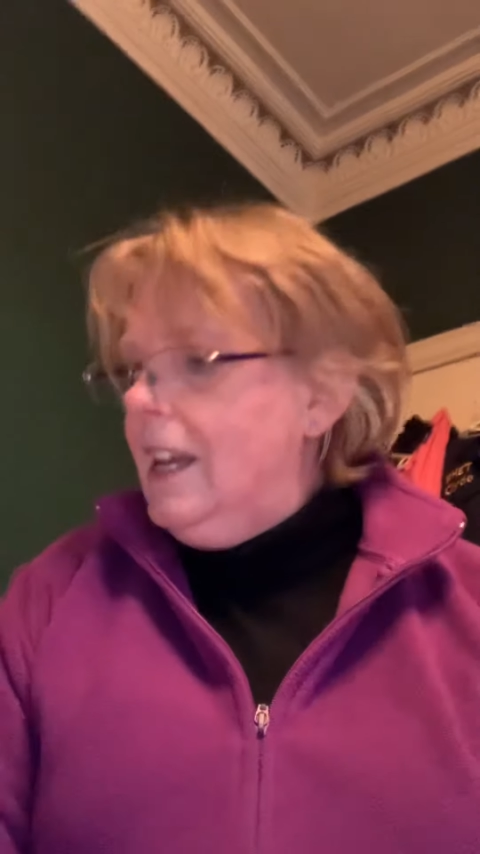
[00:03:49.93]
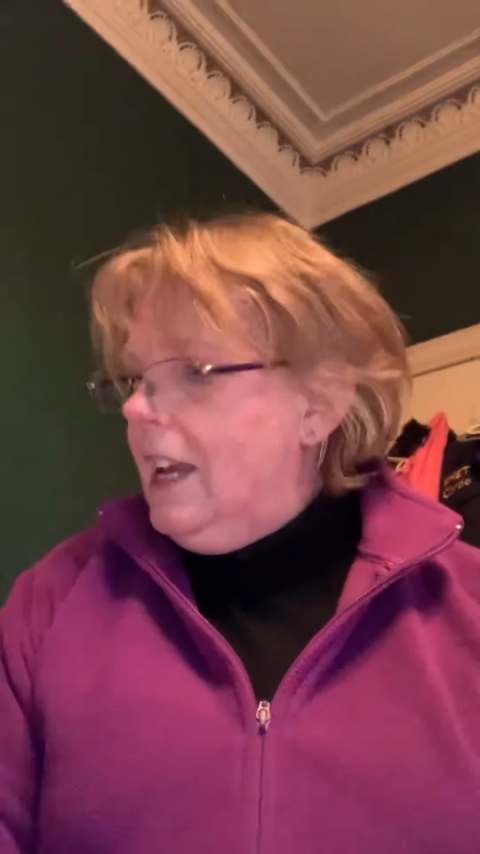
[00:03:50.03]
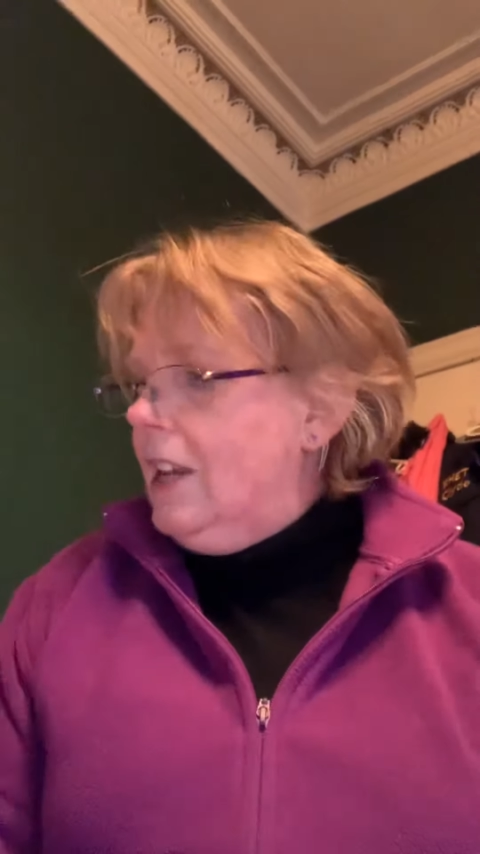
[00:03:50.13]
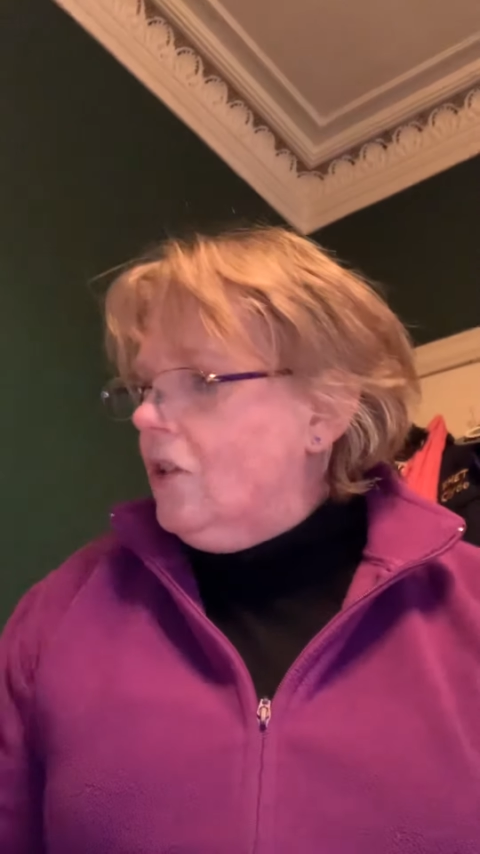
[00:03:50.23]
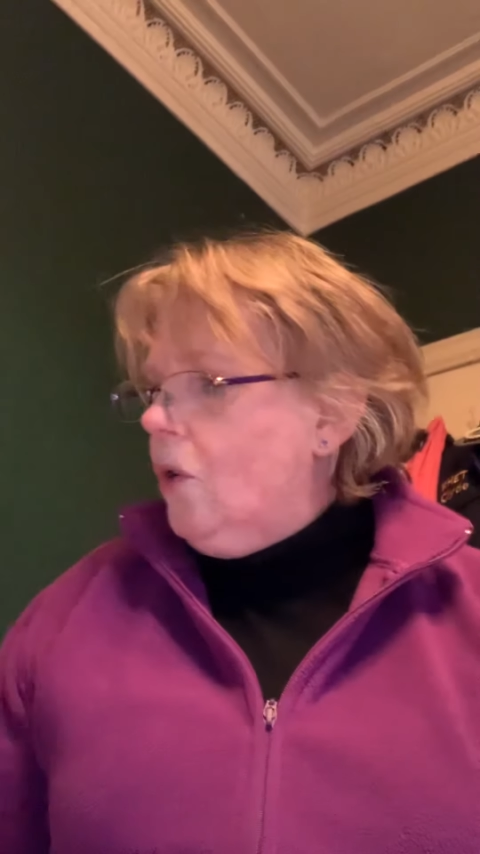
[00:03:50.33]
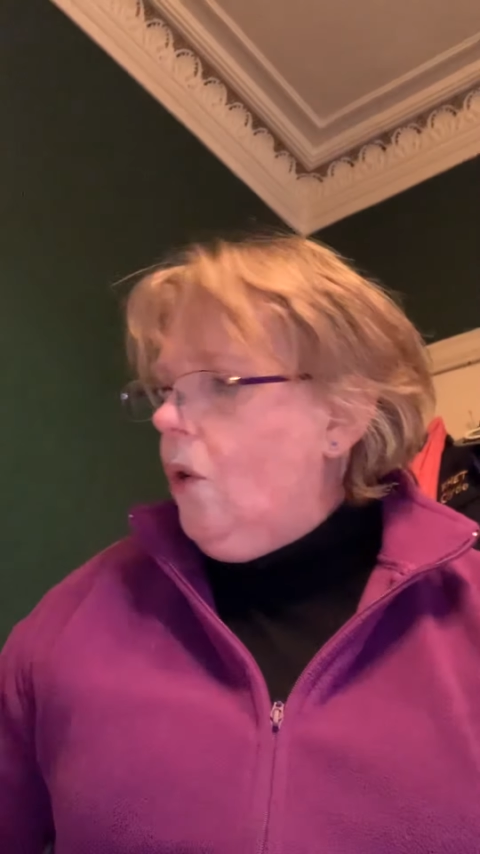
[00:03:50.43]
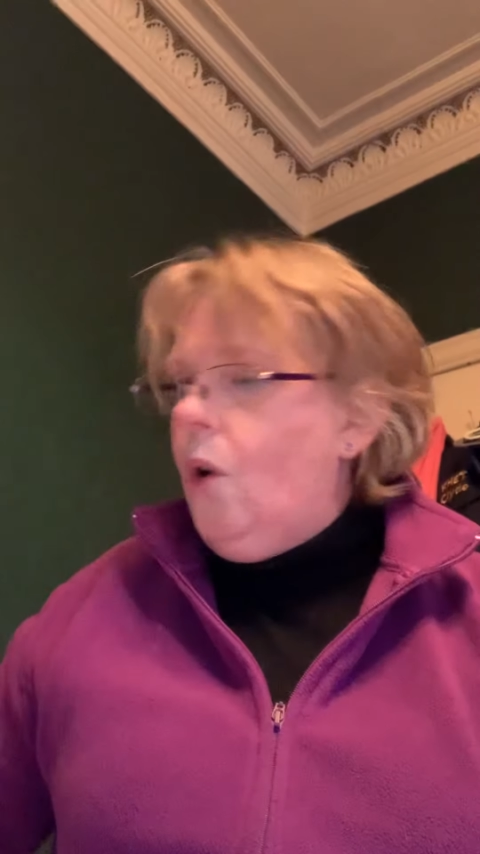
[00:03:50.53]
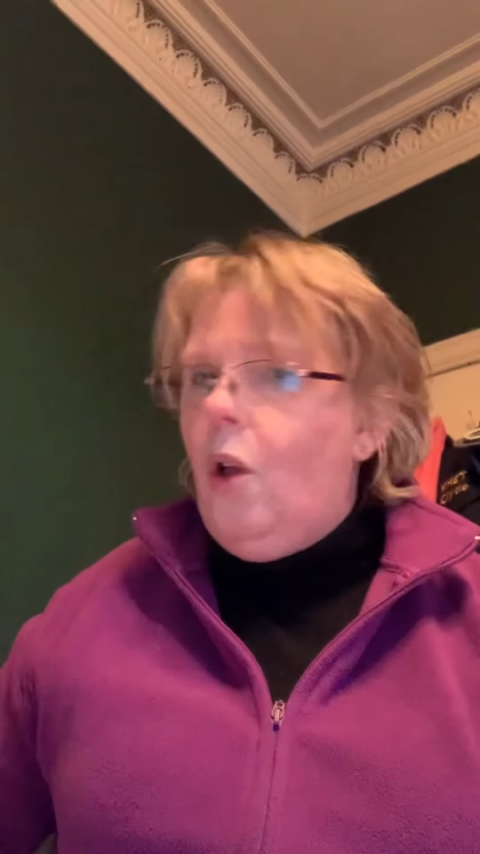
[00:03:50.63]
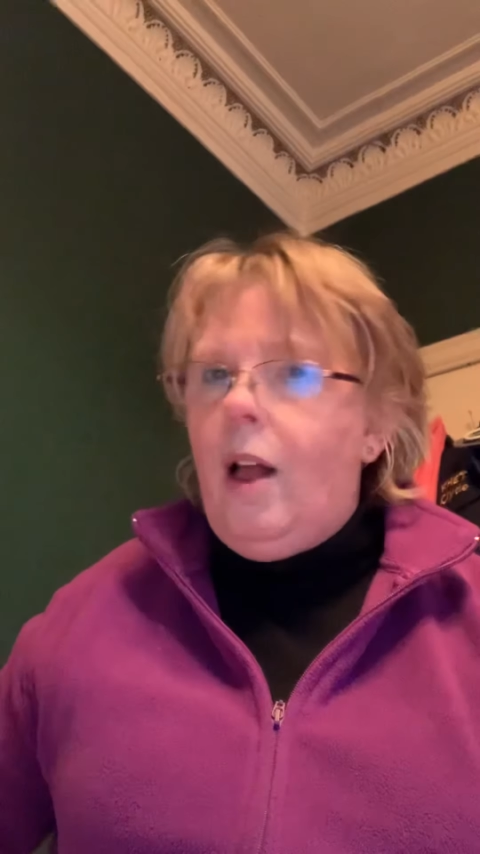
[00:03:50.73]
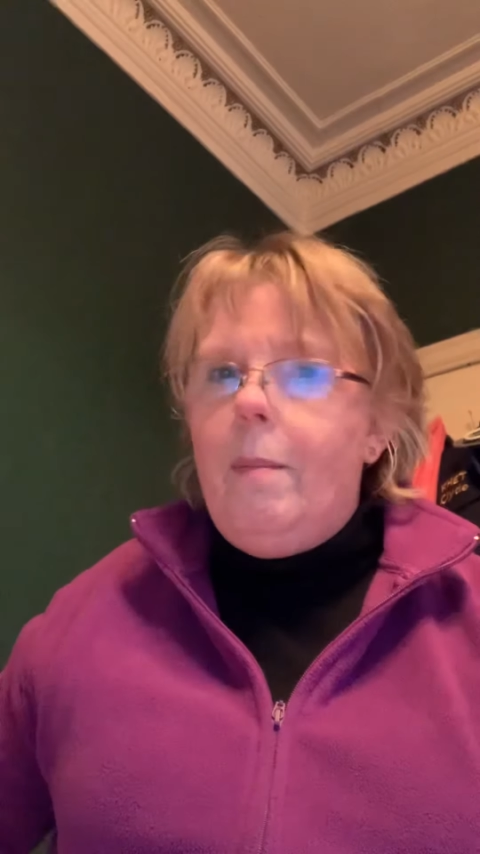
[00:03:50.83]
is
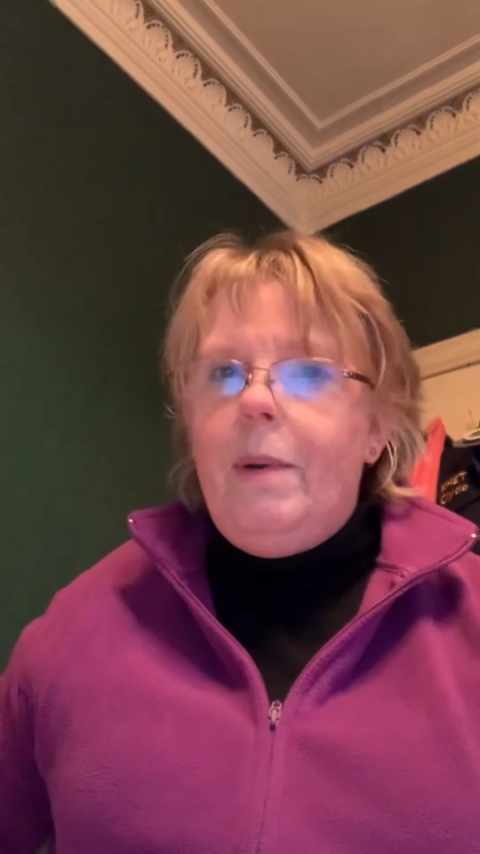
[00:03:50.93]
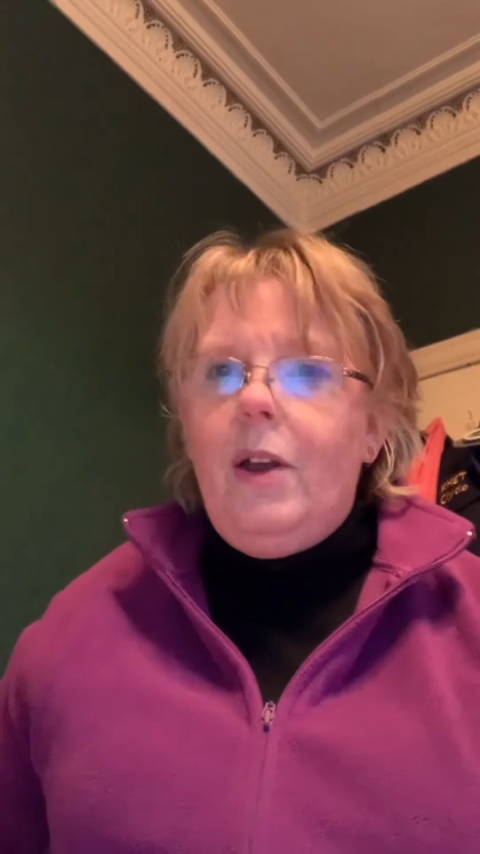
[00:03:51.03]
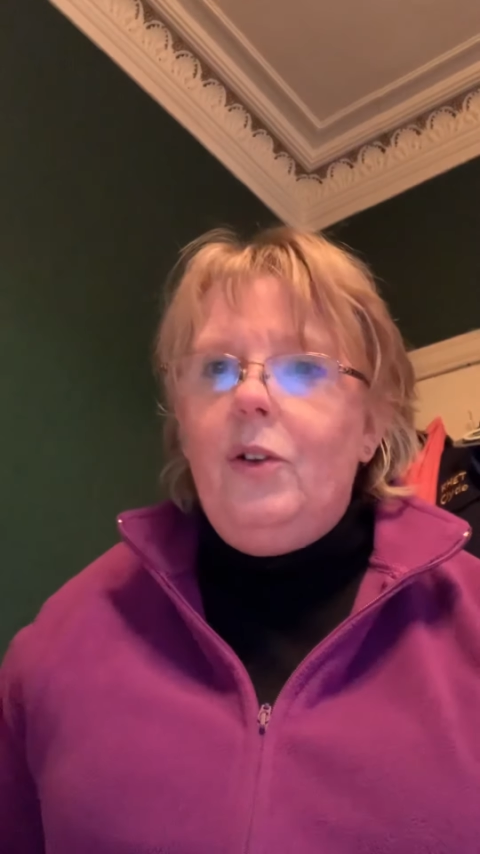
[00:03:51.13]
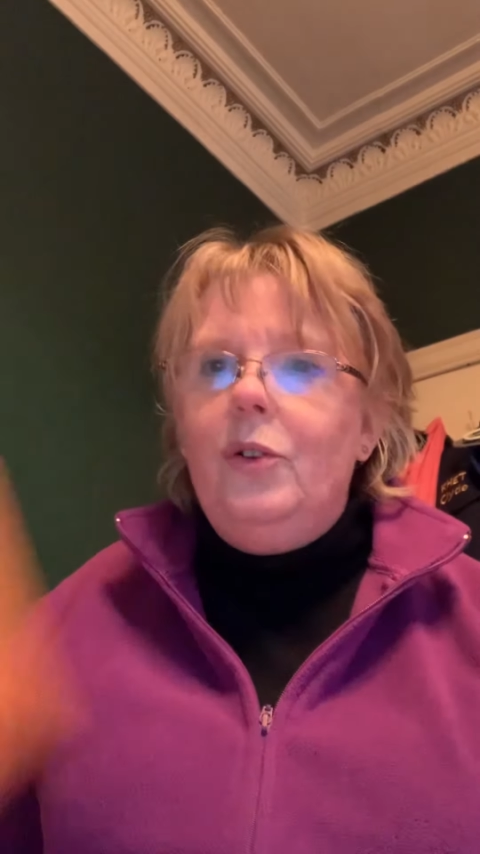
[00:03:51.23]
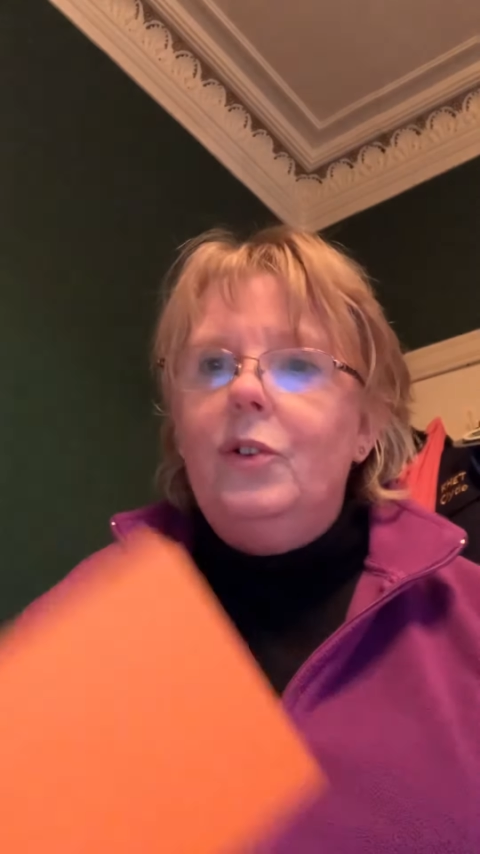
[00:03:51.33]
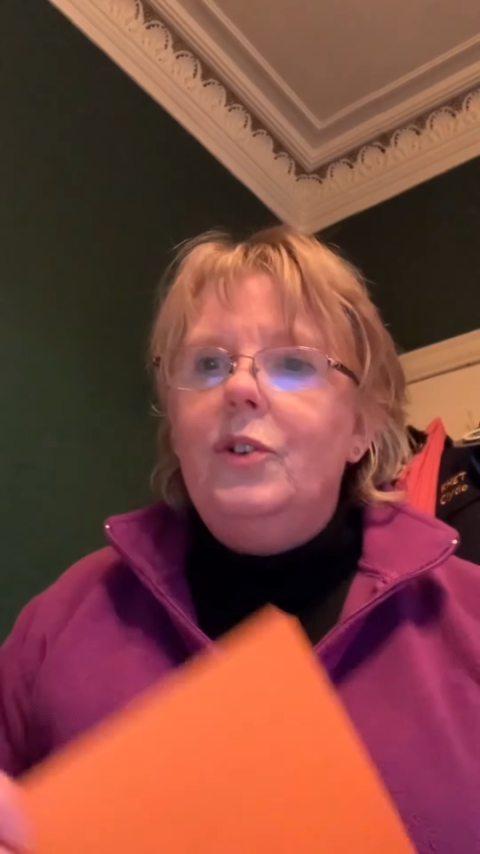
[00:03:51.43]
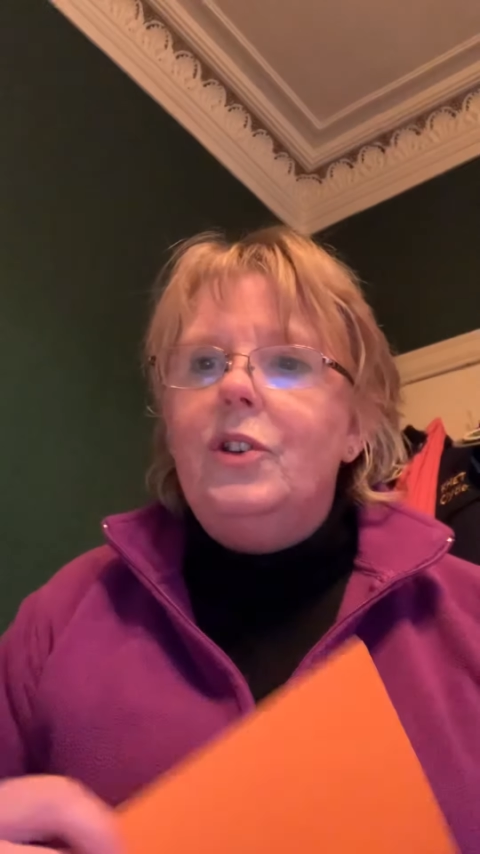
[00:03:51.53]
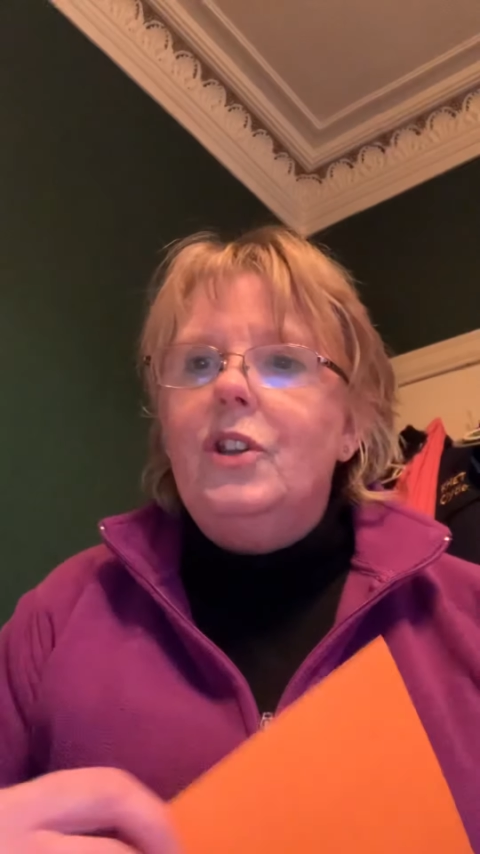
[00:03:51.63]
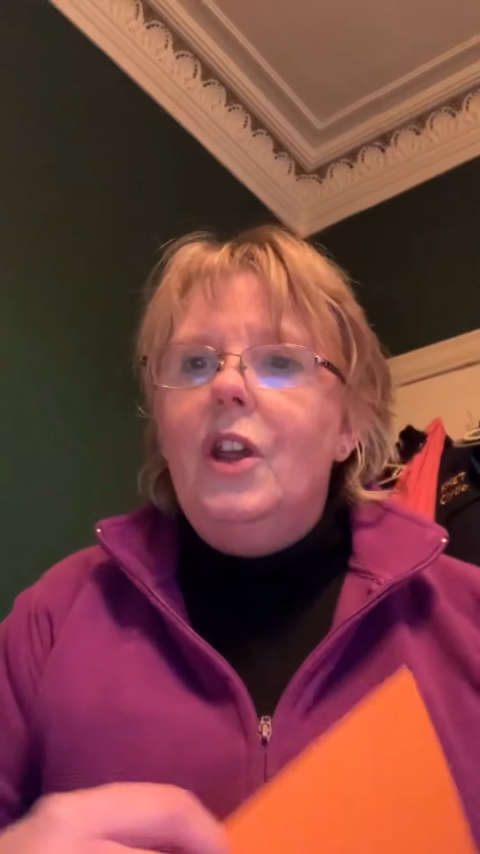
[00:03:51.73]
all about